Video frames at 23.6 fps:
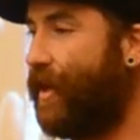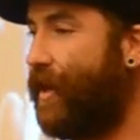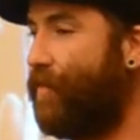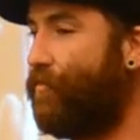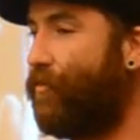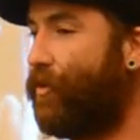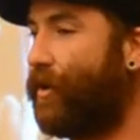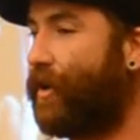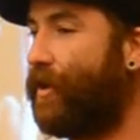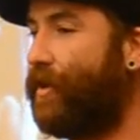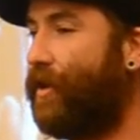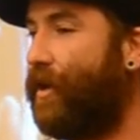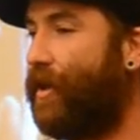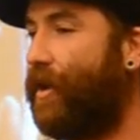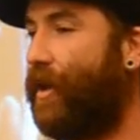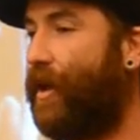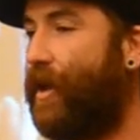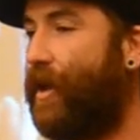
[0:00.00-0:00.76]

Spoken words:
I'm working on.